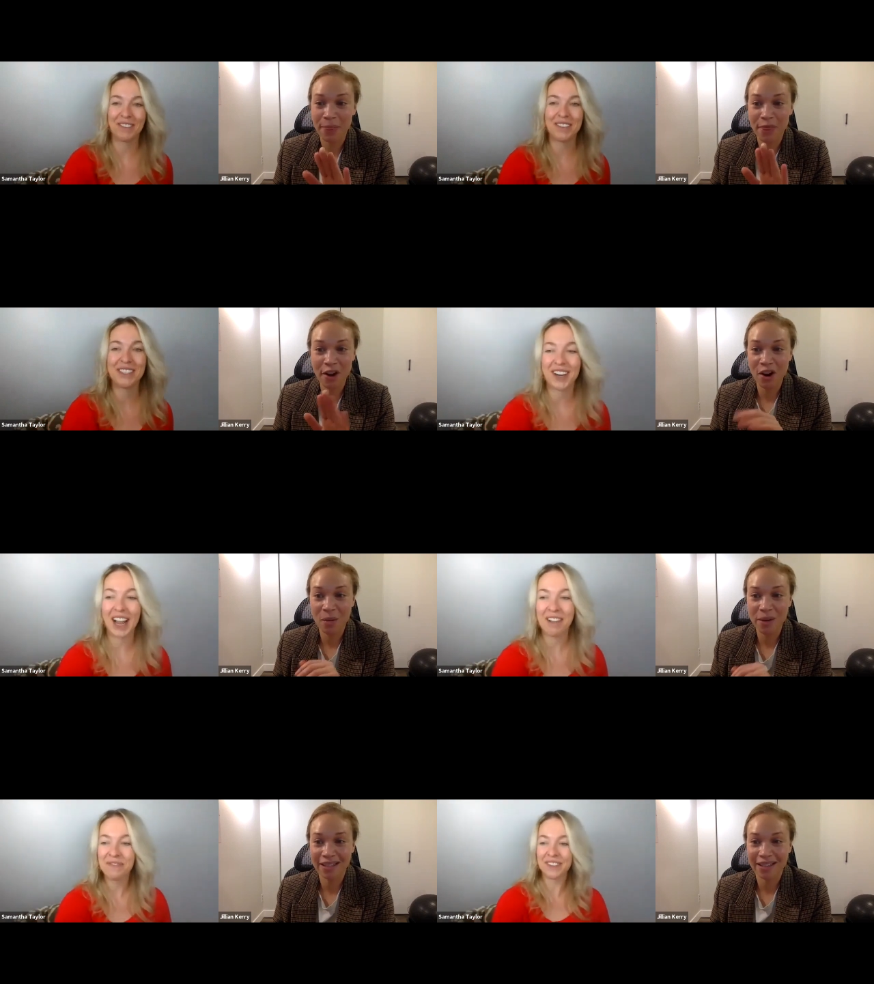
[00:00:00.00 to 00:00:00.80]
Speaker 1: but we they're try.
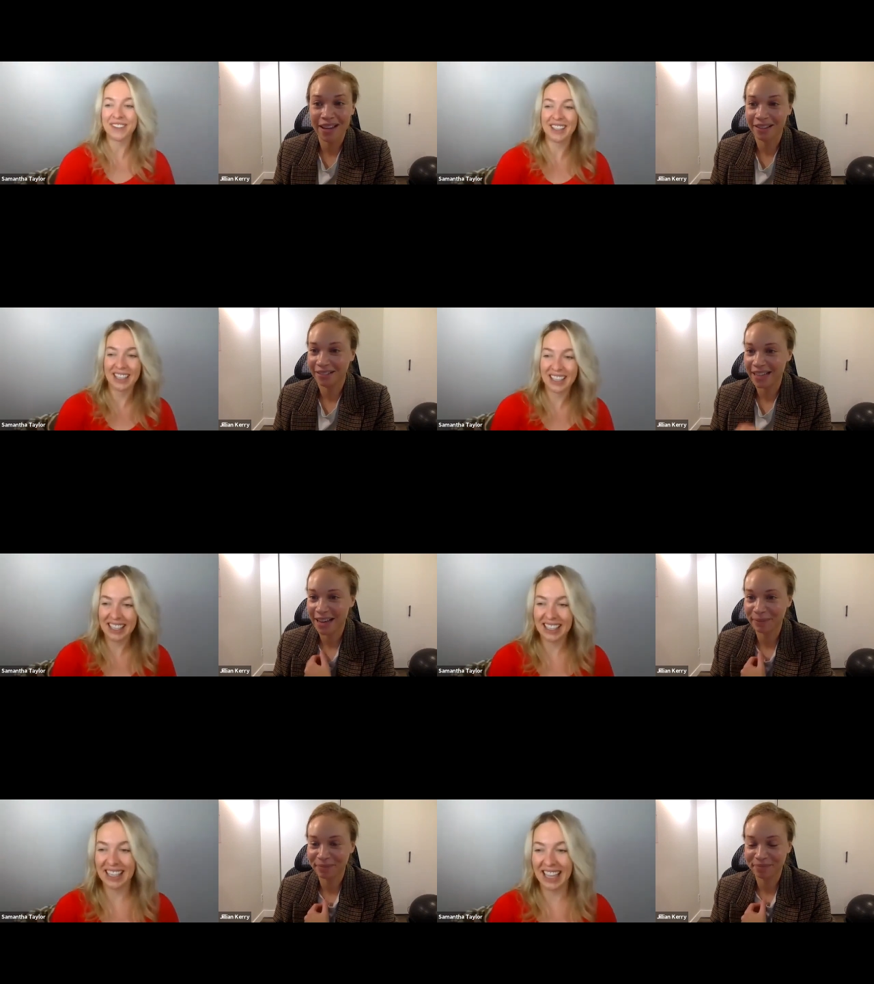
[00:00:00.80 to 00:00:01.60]
always there.
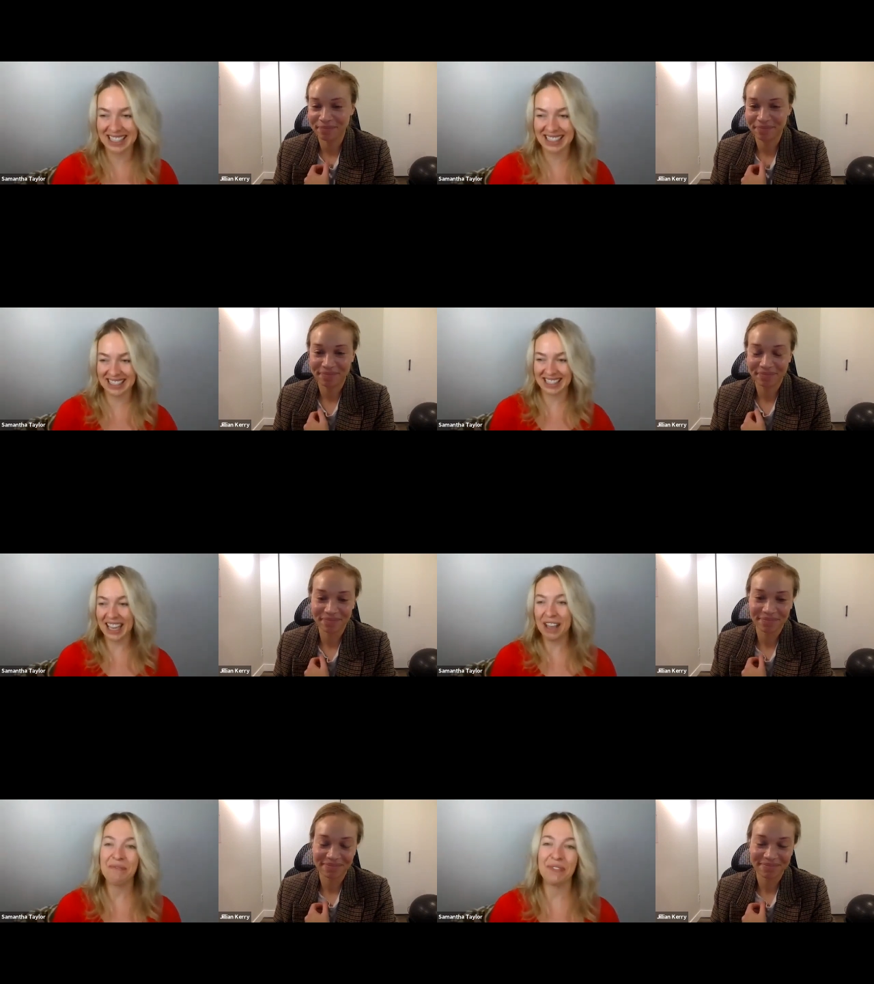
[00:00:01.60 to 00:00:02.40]
Yeah.
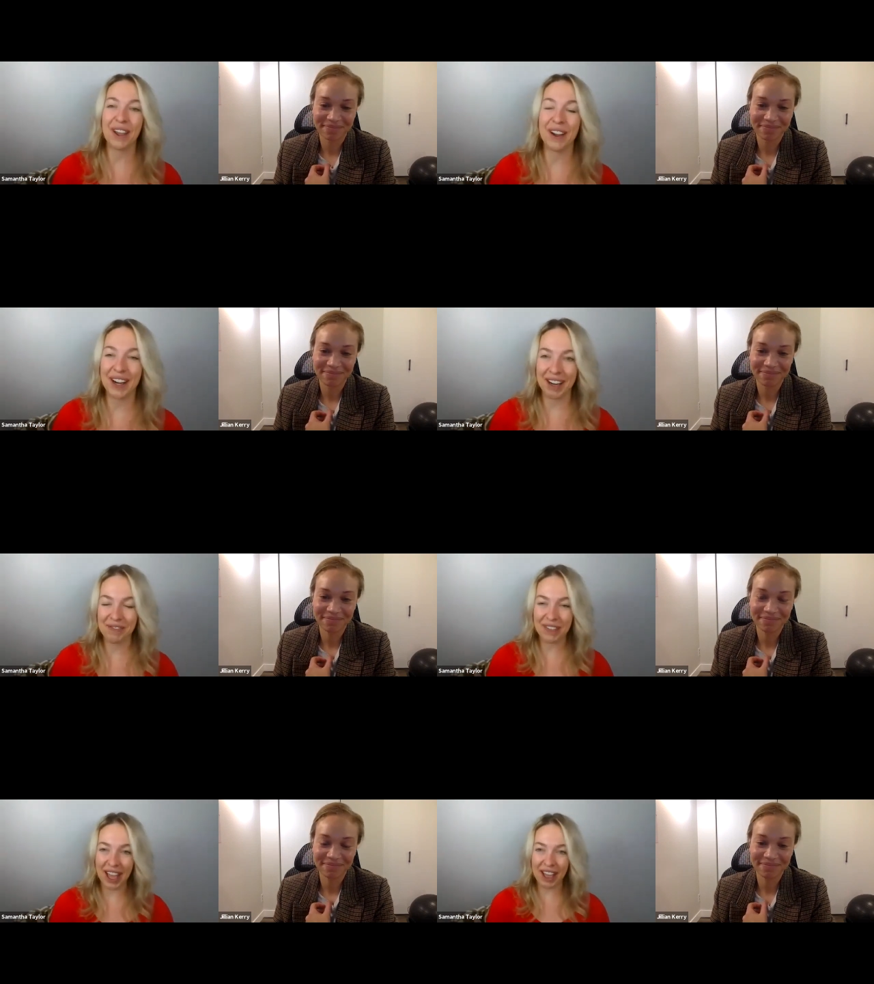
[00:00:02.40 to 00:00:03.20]
All right.
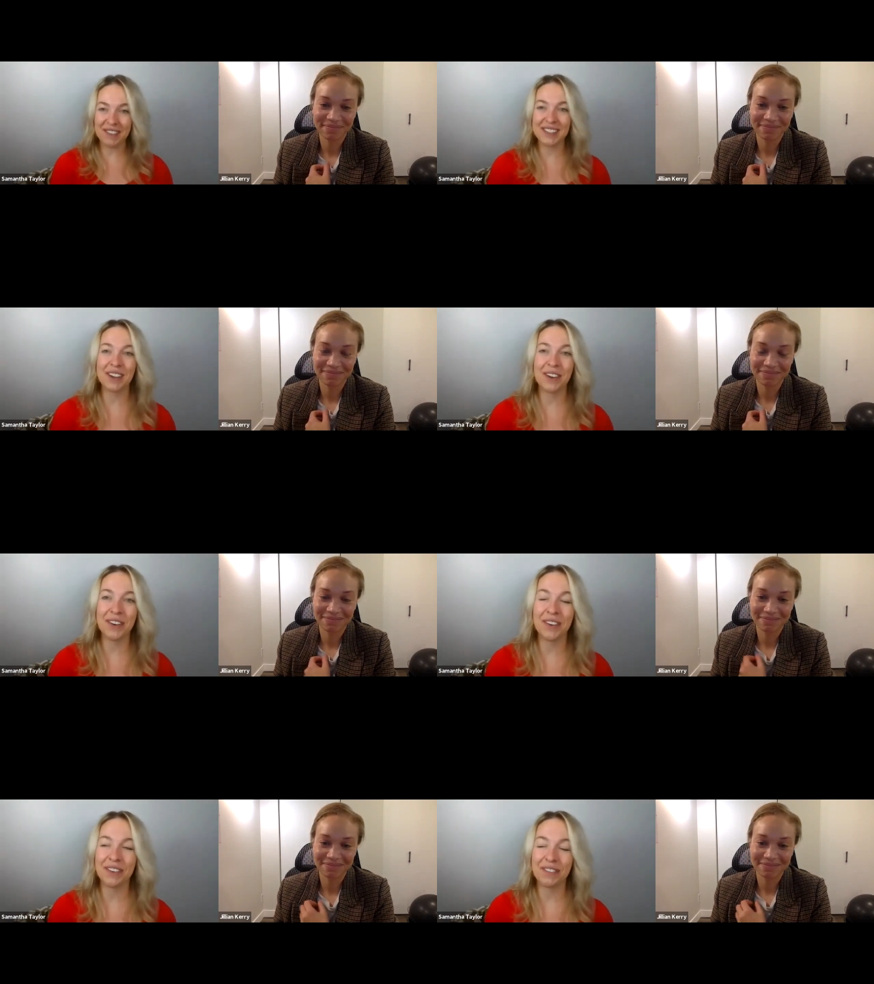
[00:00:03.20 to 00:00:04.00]
Um,
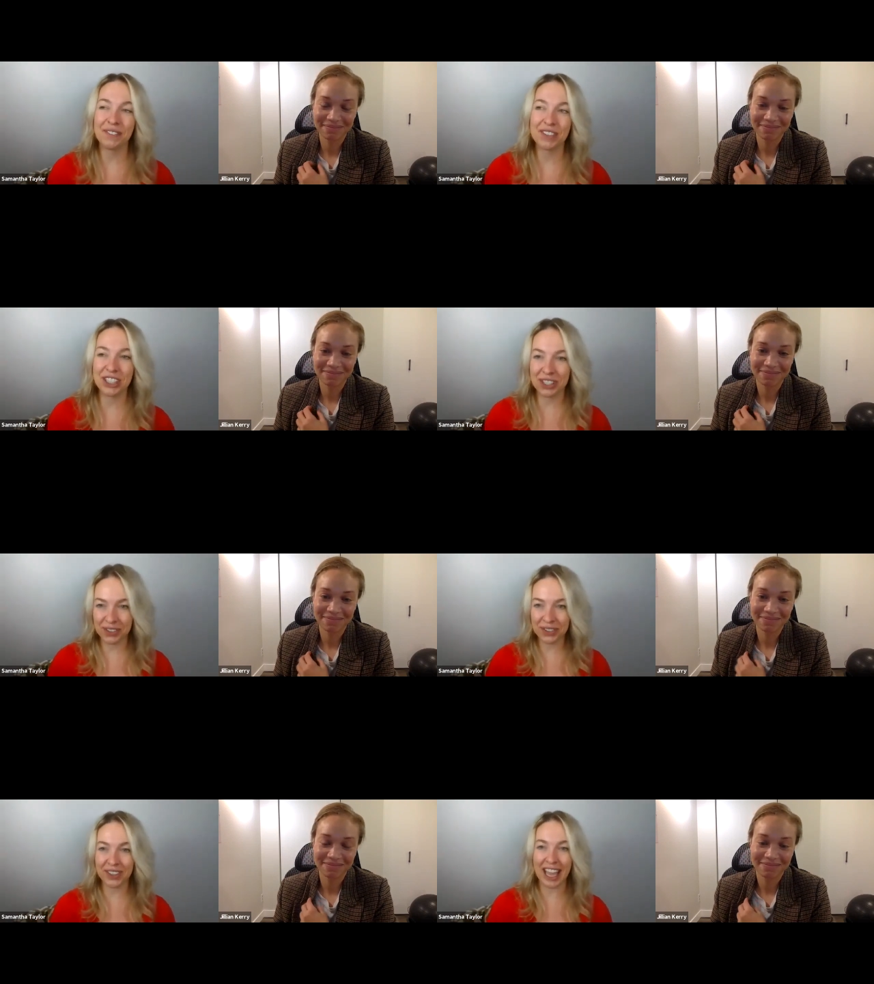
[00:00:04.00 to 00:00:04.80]
so
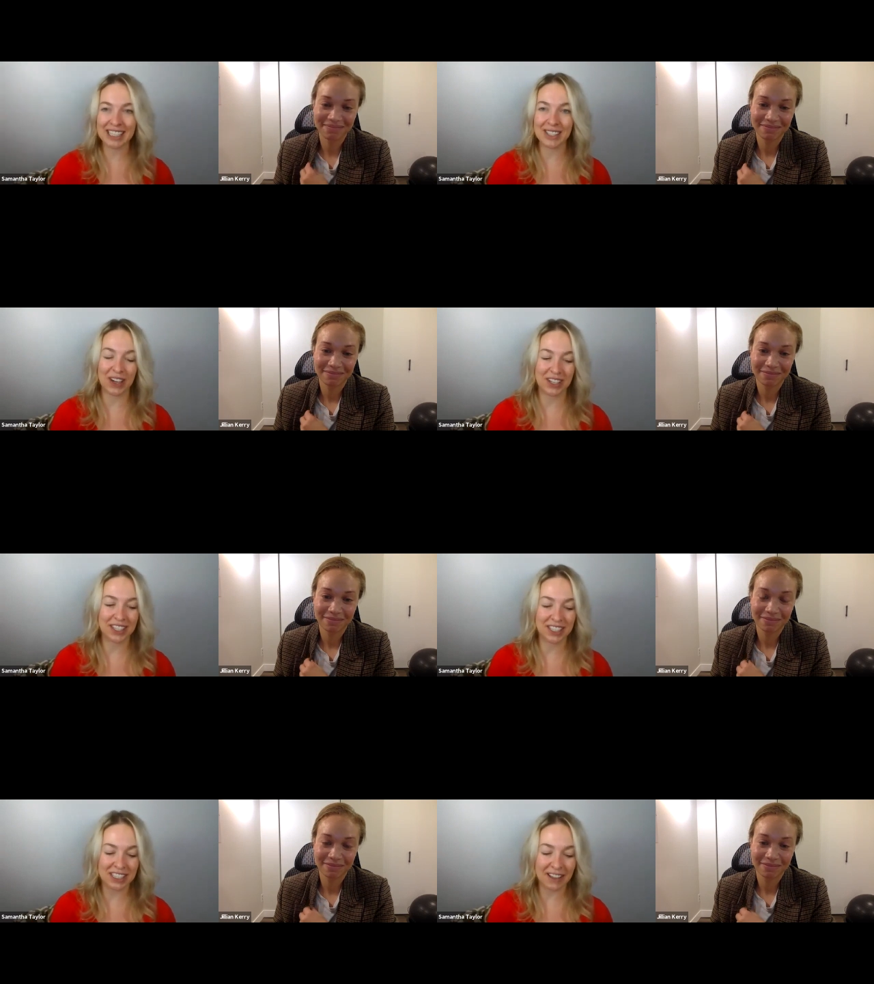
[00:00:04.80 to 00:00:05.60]
two last
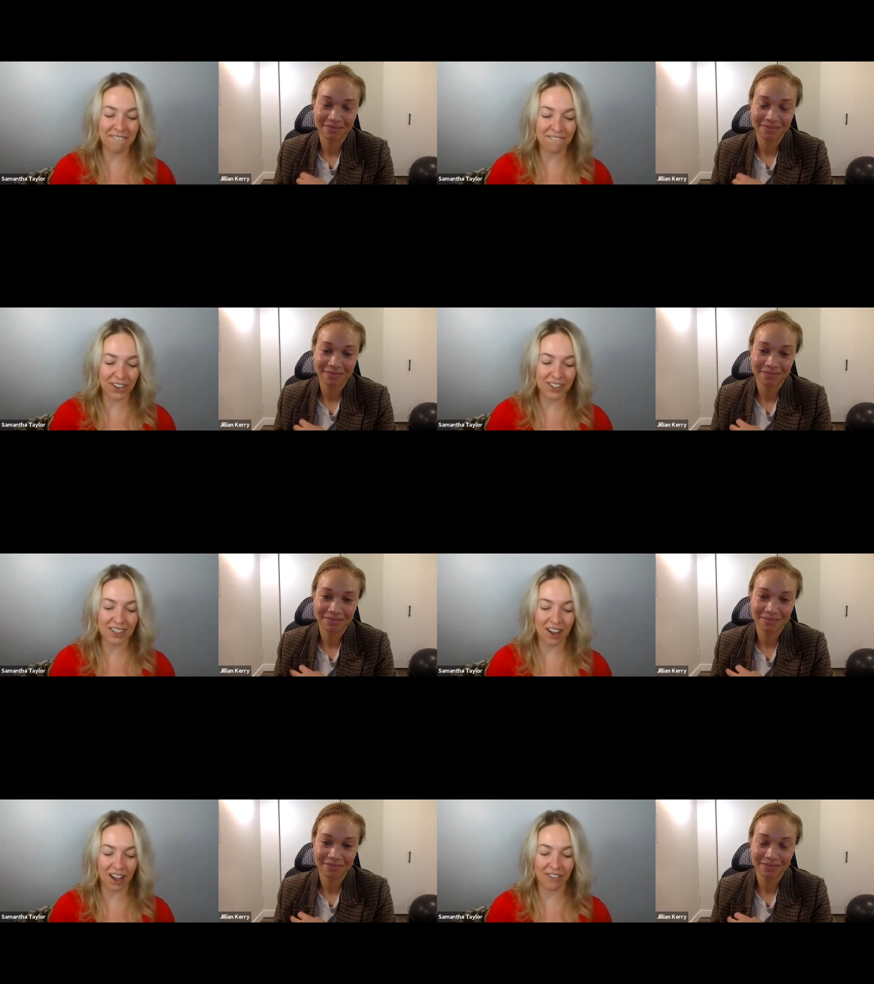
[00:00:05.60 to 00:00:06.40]
questions.
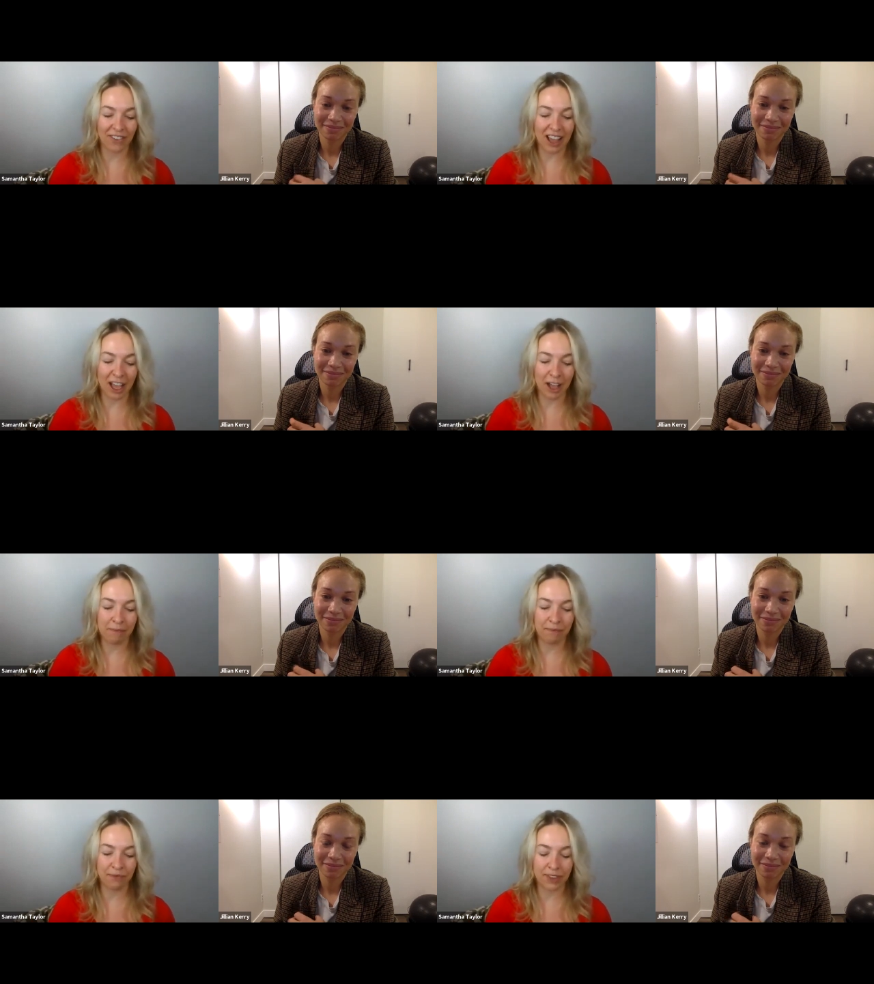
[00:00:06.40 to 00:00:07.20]
First off,
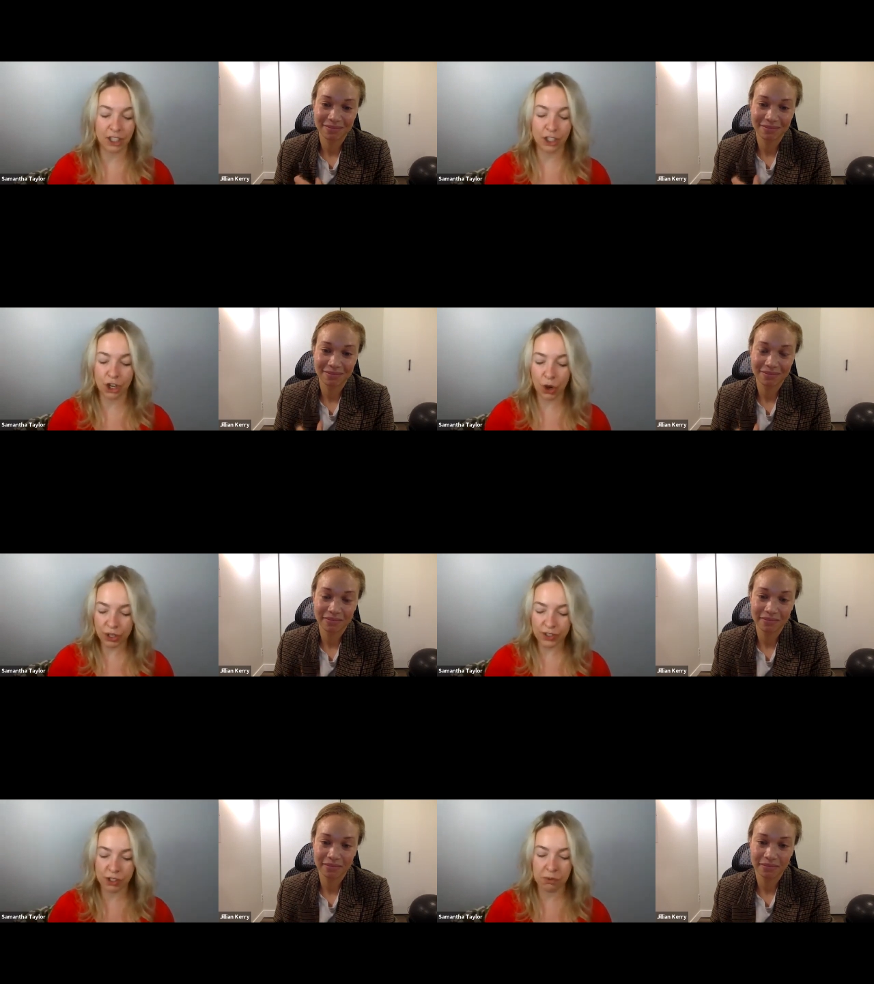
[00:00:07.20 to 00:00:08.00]
um, know
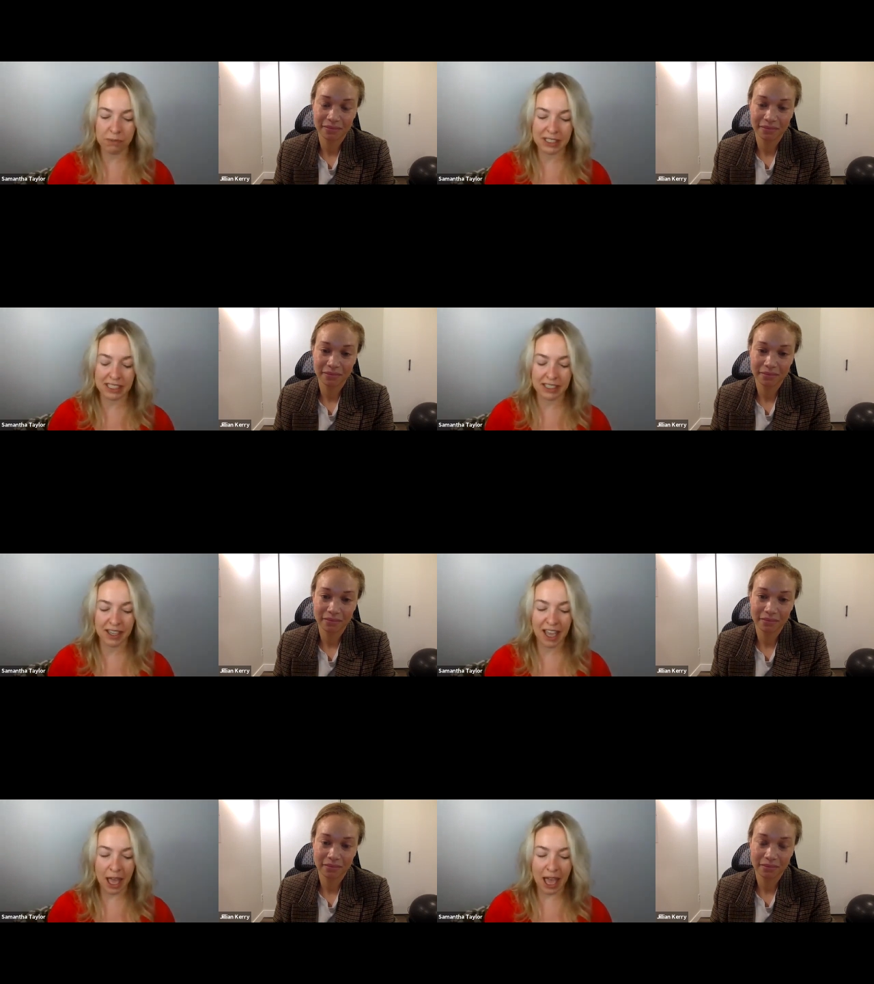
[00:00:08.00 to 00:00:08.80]
you're super busy.